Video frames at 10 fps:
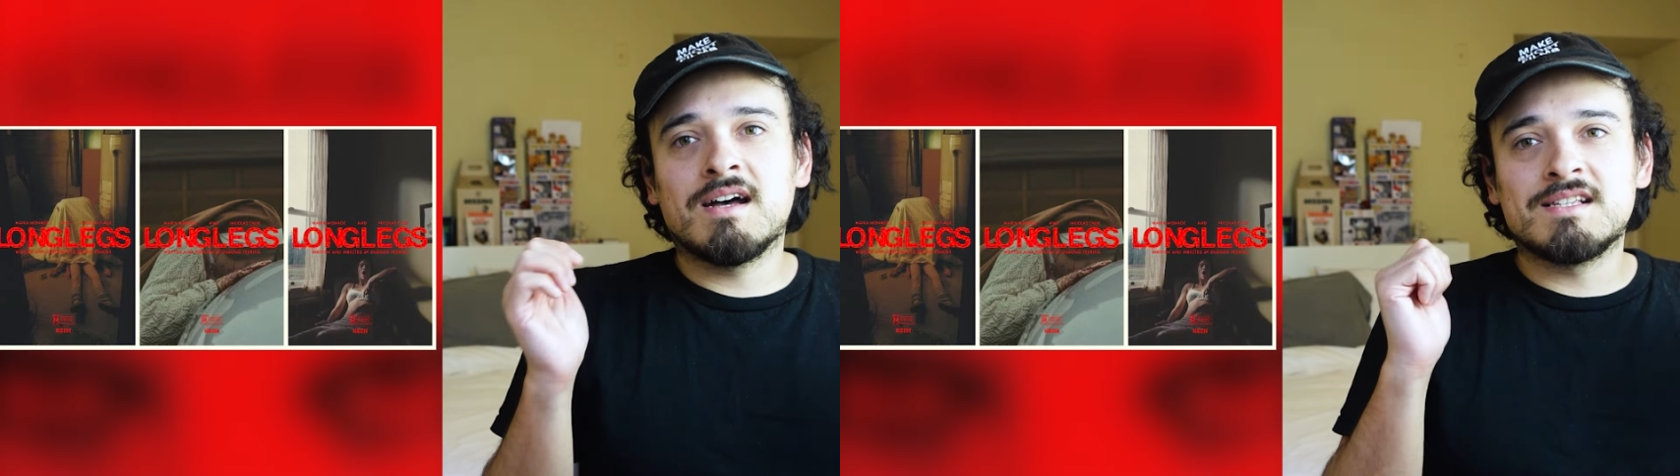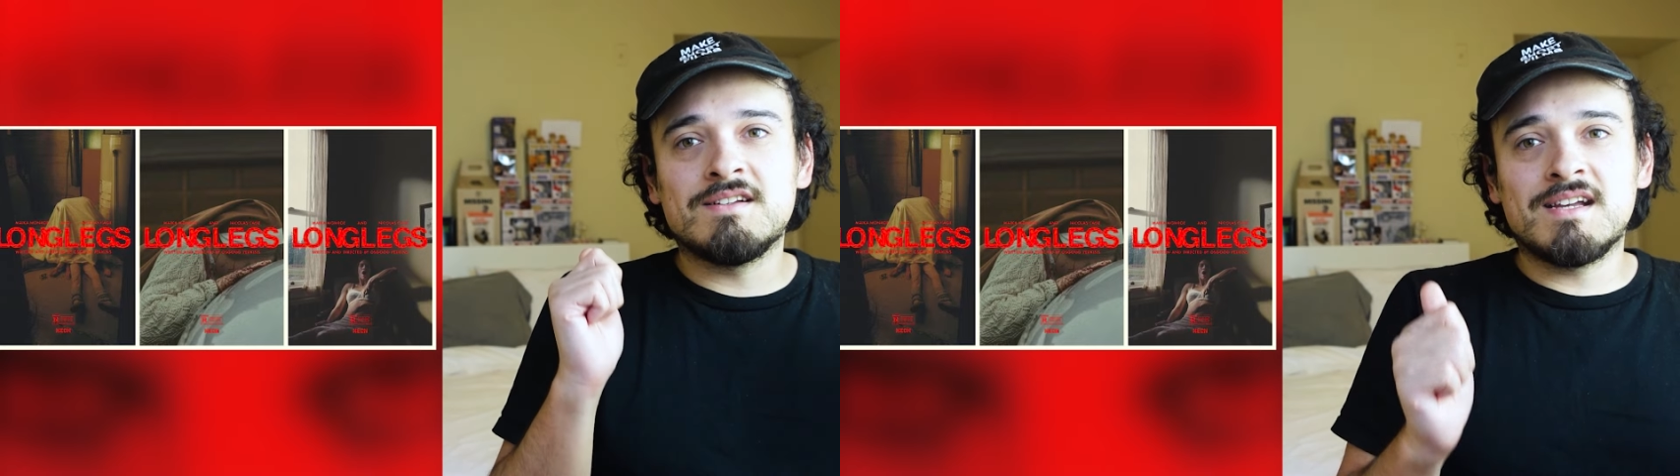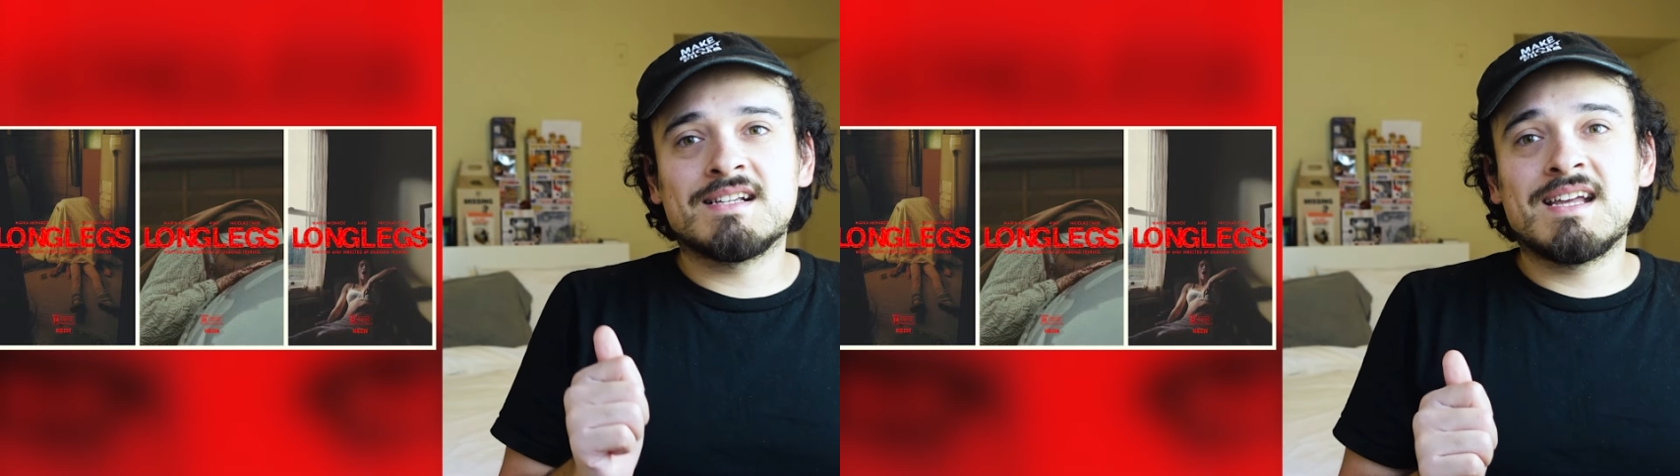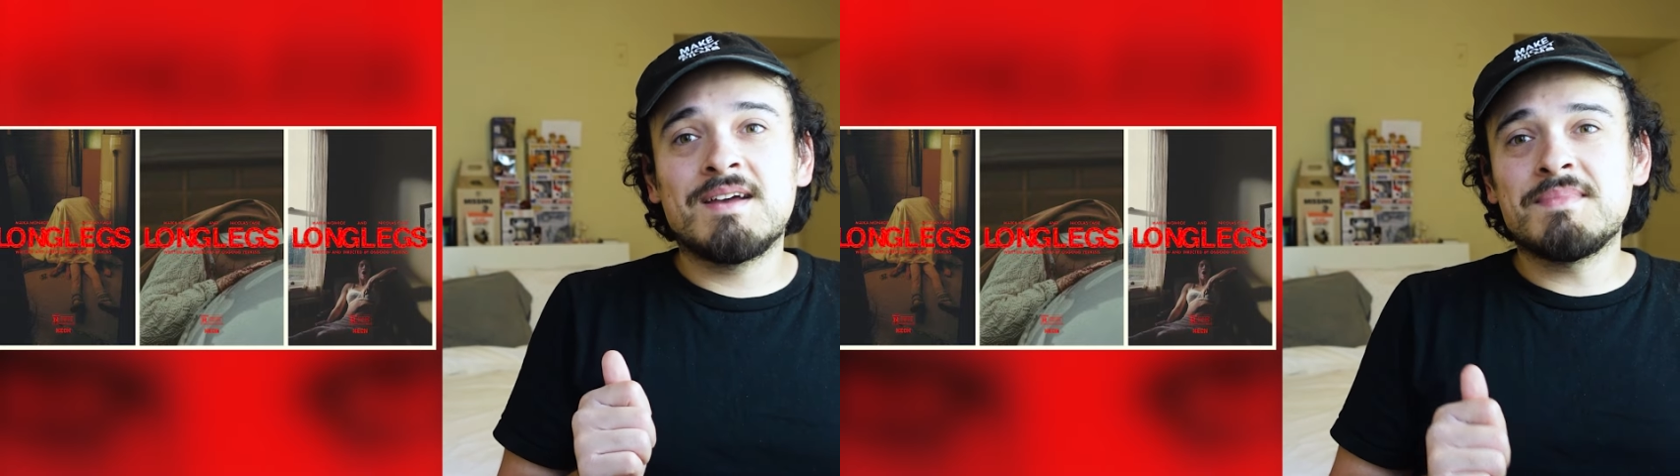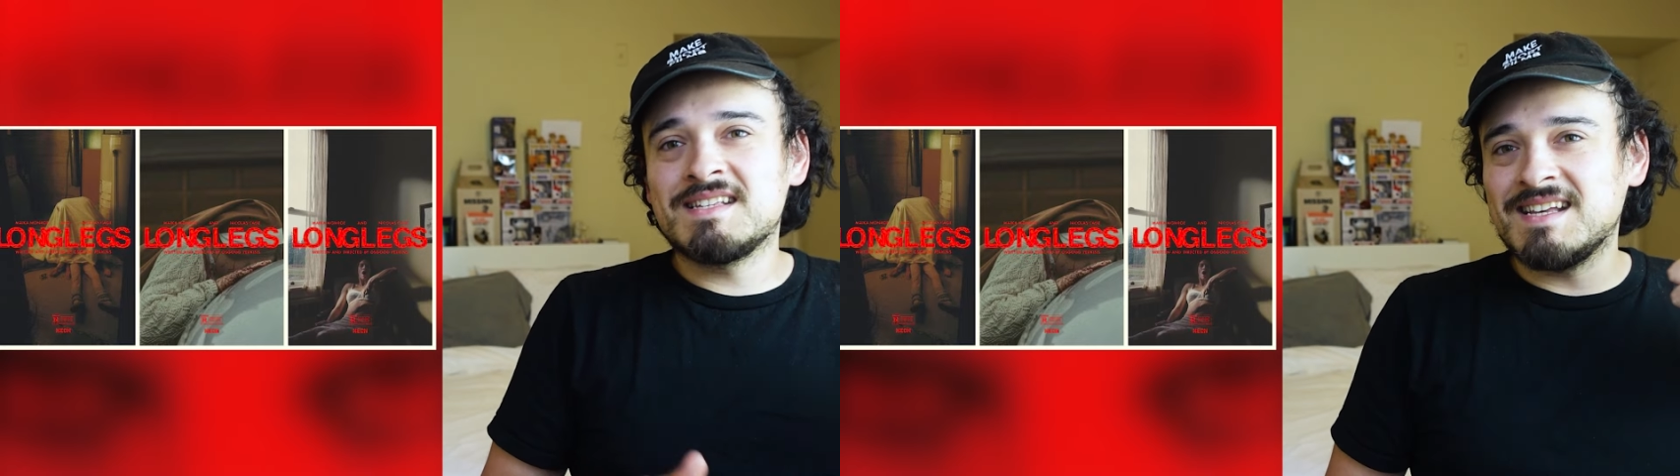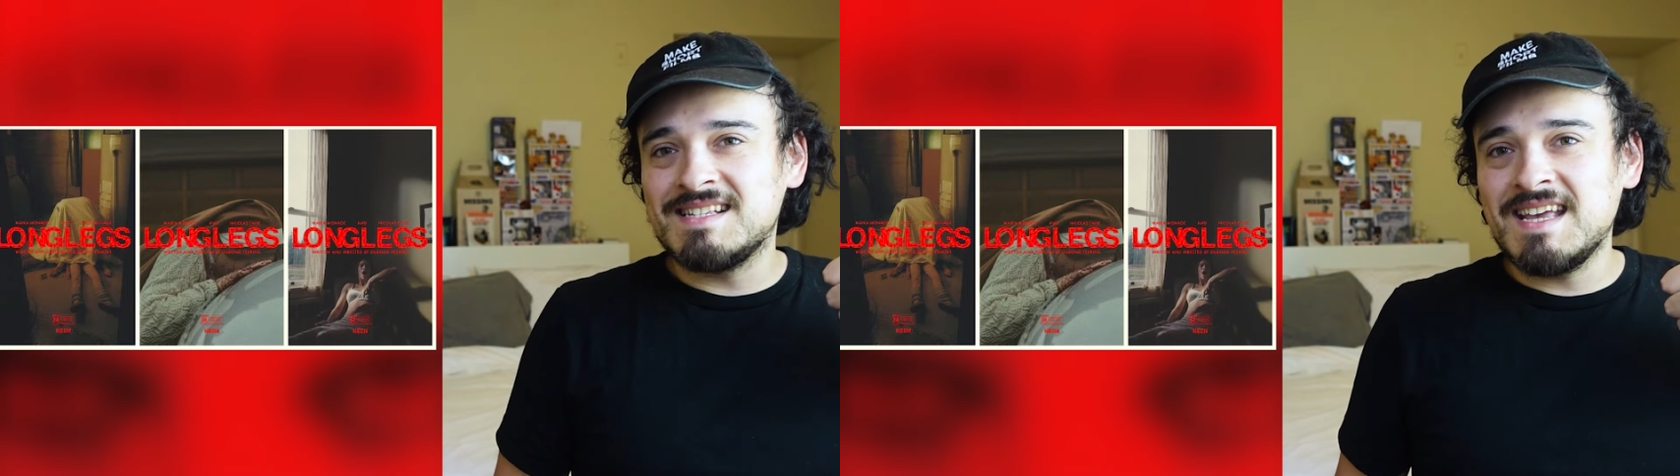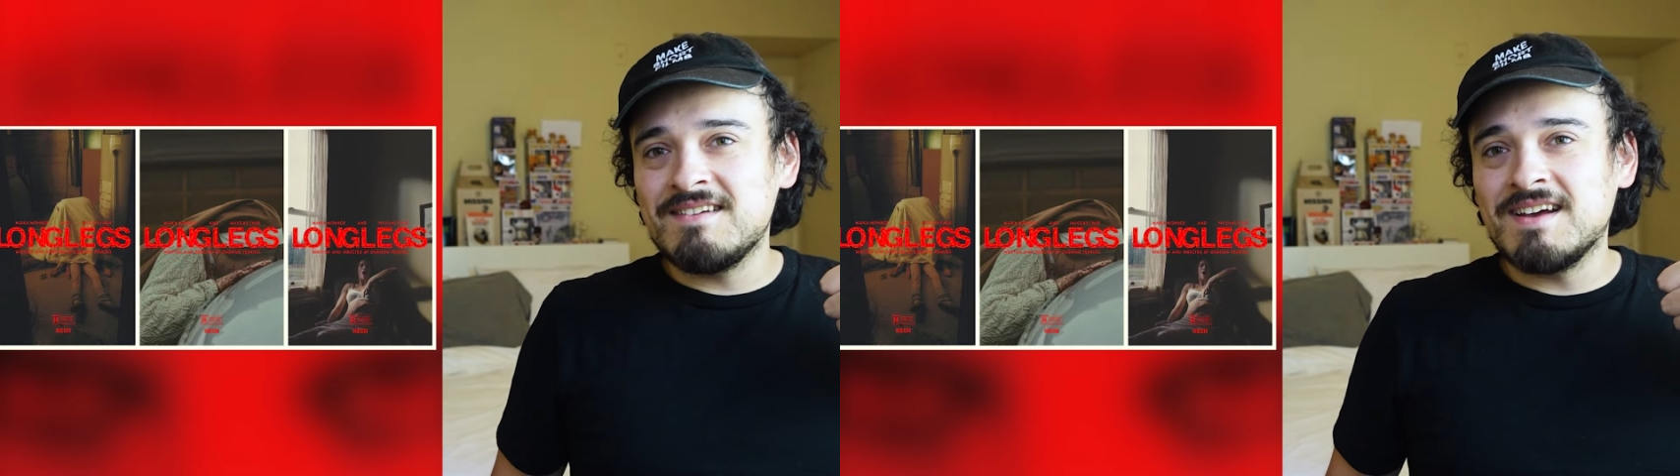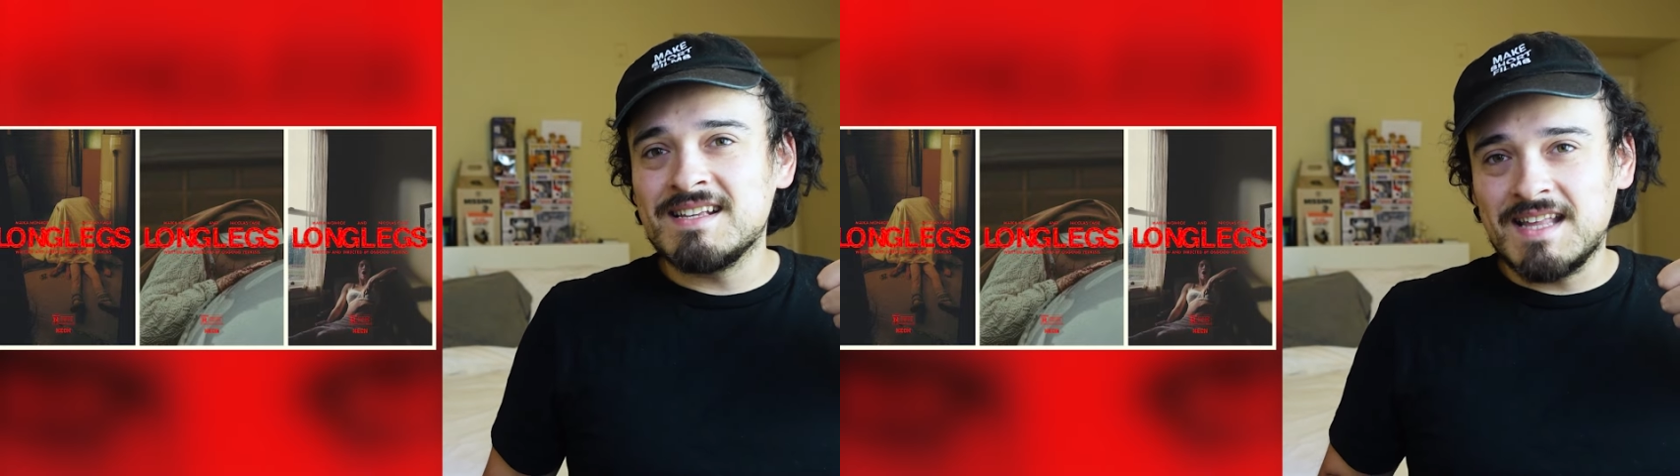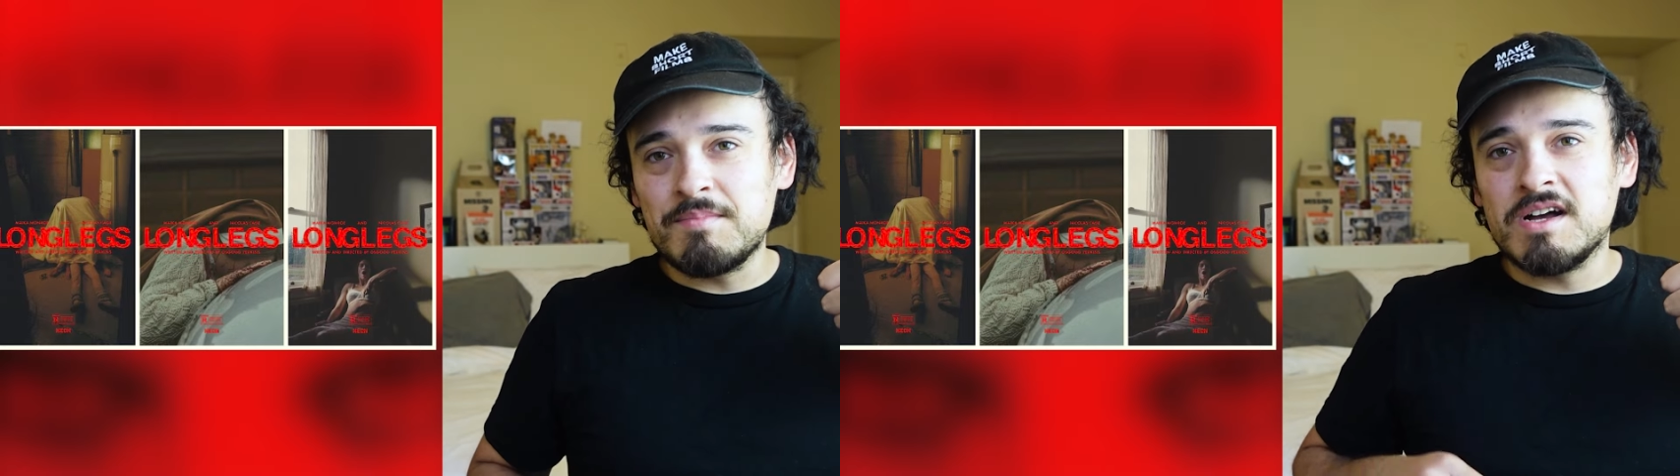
I'll see you next time. Stay safe, stay